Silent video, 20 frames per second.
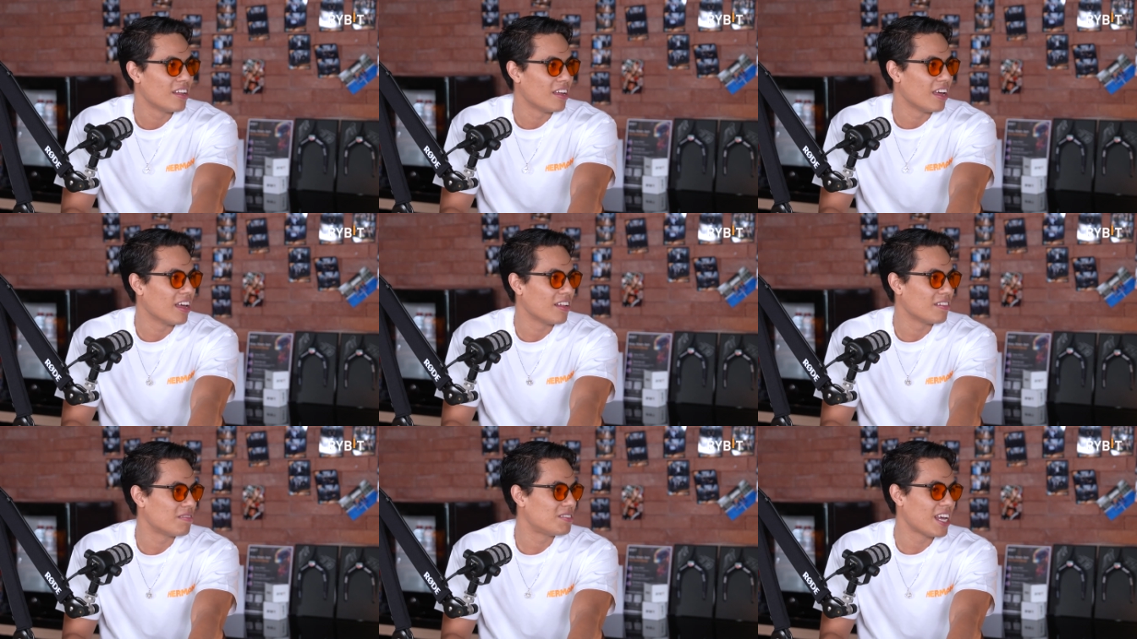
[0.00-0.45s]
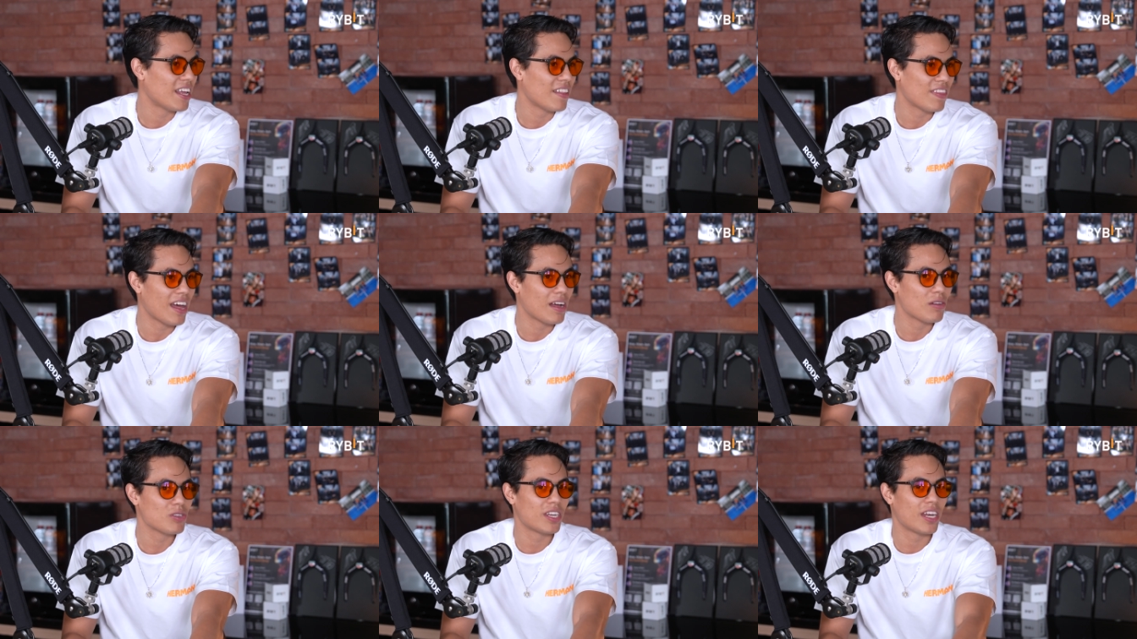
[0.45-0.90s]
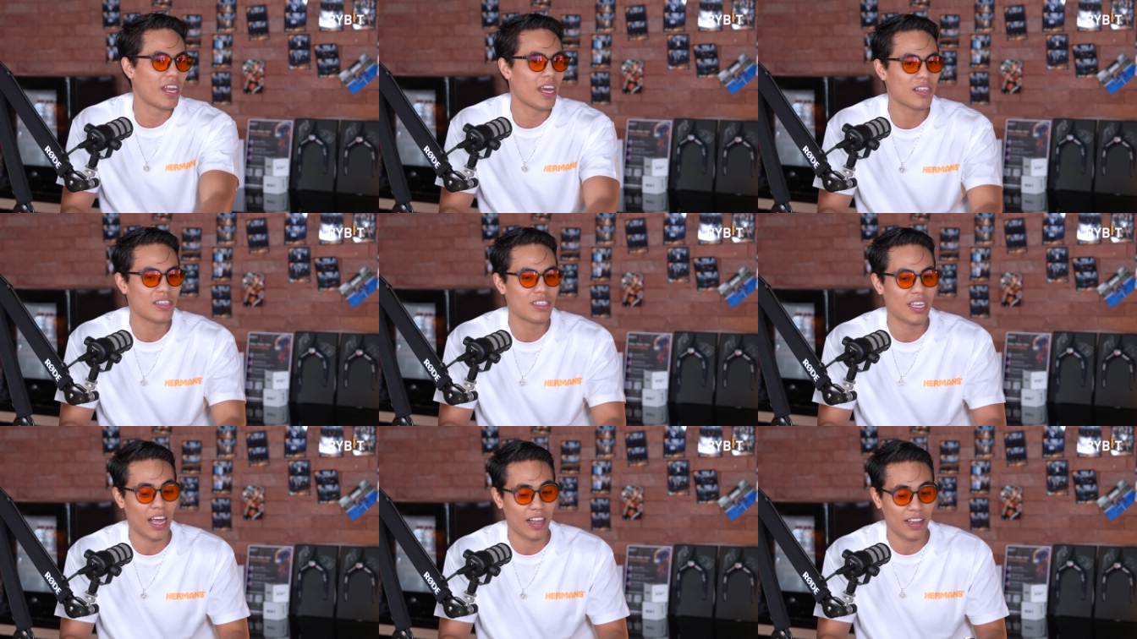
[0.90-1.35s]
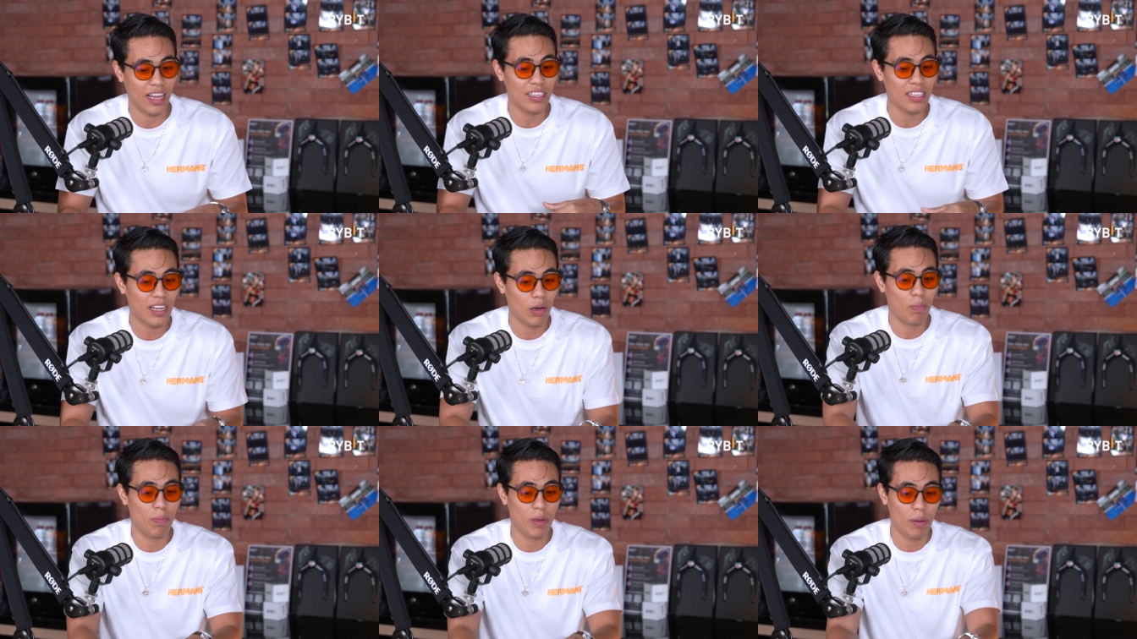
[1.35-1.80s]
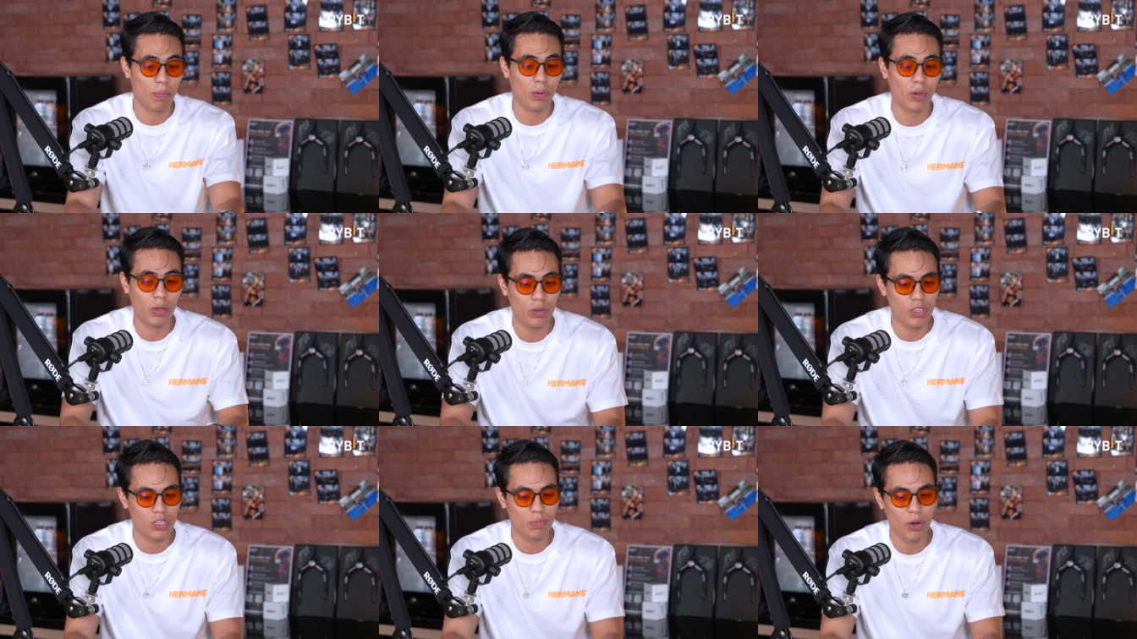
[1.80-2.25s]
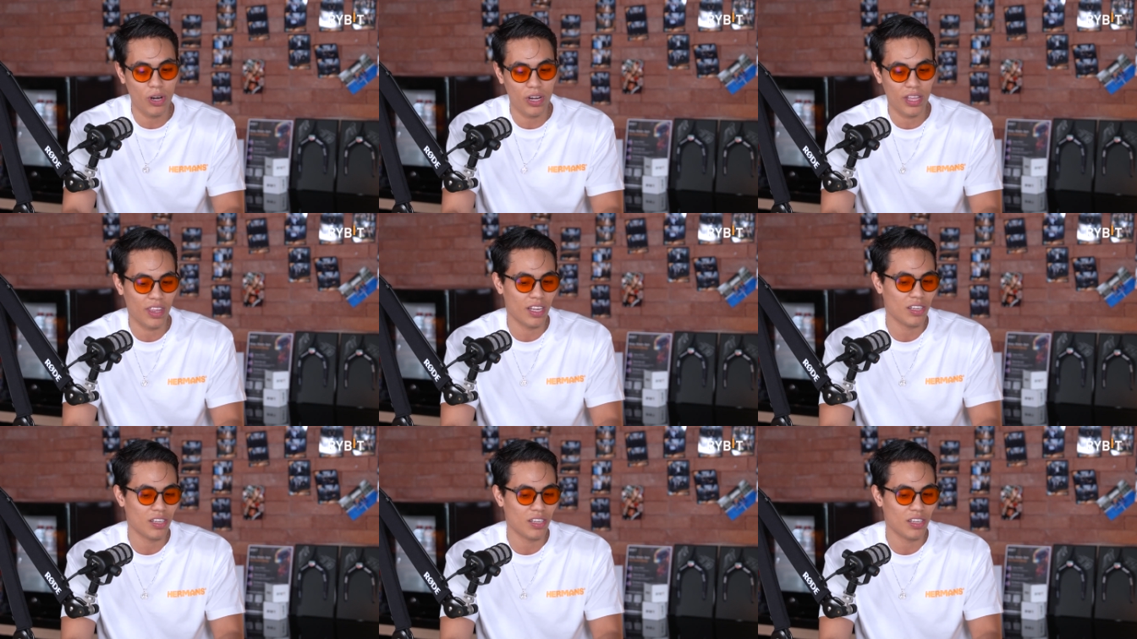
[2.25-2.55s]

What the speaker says: 10,000x, and that's how people lose money.